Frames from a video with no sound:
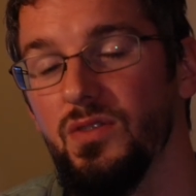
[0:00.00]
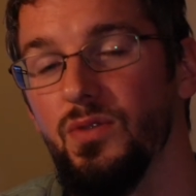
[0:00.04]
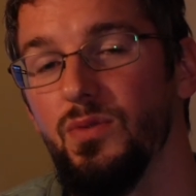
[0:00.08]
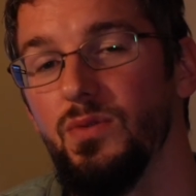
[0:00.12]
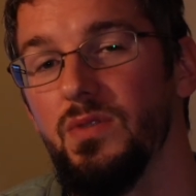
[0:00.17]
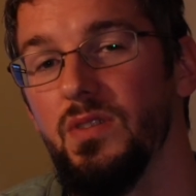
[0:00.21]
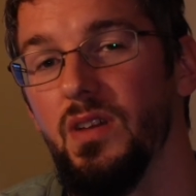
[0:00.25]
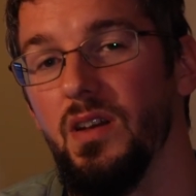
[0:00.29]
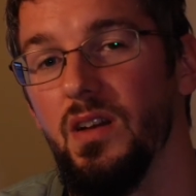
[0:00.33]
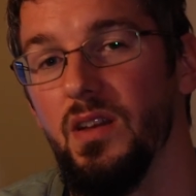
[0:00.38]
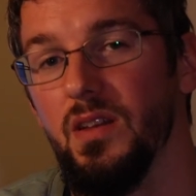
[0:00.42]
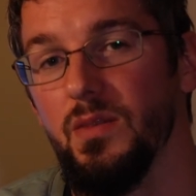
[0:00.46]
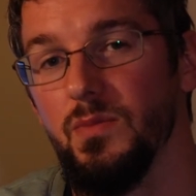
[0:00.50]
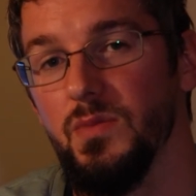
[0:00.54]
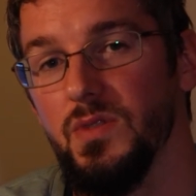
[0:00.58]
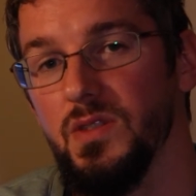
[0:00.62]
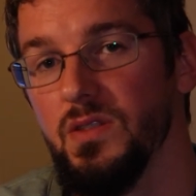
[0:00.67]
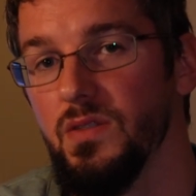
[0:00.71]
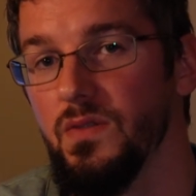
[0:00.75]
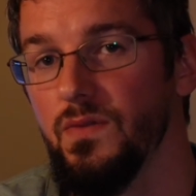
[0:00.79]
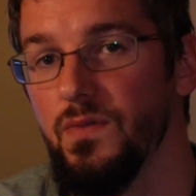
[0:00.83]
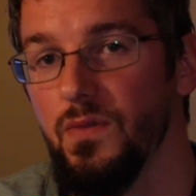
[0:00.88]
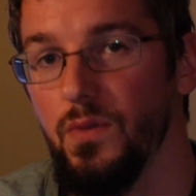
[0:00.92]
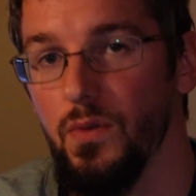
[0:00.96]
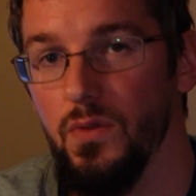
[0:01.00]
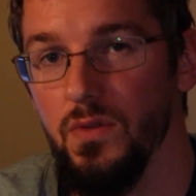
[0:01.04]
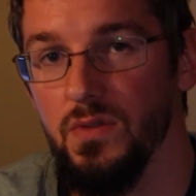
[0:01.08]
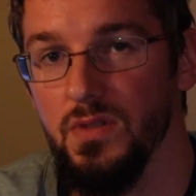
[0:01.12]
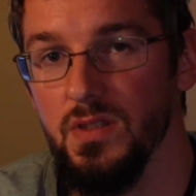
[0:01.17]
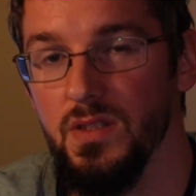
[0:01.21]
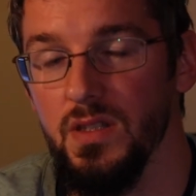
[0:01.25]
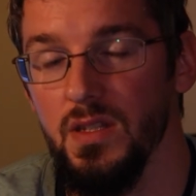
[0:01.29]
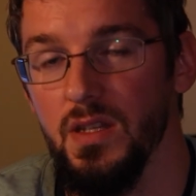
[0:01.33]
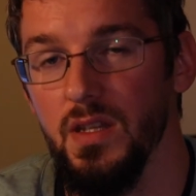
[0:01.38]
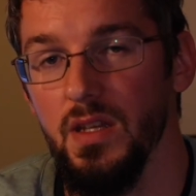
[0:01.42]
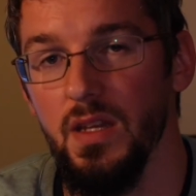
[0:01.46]
2 times the
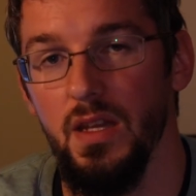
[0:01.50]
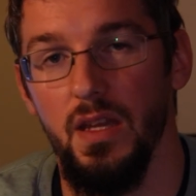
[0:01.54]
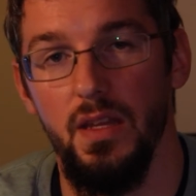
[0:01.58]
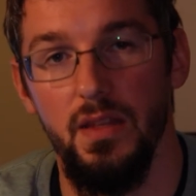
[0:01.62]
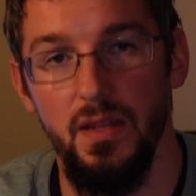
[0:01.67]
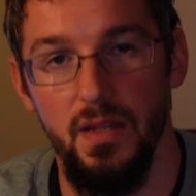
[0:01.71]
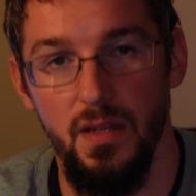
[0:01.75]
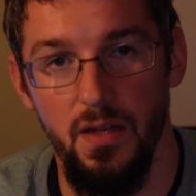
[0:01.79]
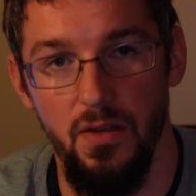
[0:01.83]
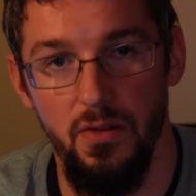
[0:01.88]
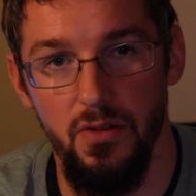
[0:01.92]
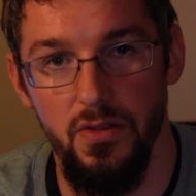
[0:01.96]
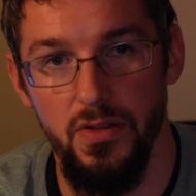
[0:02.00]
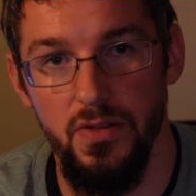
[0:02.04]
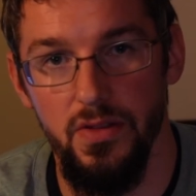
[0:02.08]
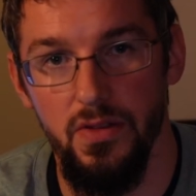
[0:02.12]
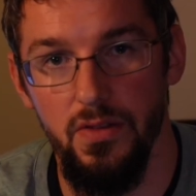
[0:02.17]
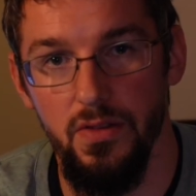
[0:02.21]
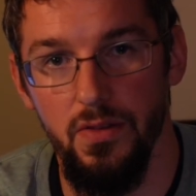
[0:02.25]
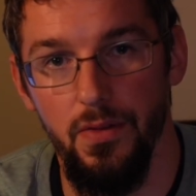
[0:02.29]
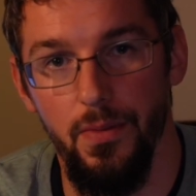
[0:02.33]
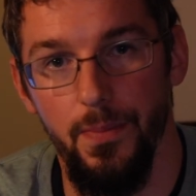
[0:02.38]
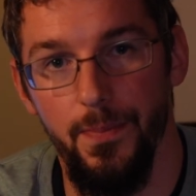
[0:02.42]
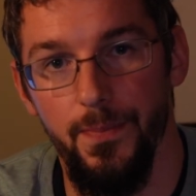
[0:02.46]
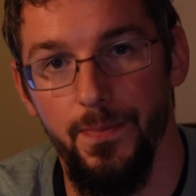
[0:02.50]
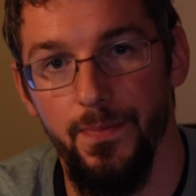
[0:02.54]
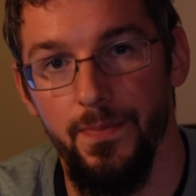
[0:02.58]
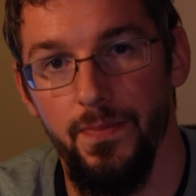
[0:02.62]
force in the RSU.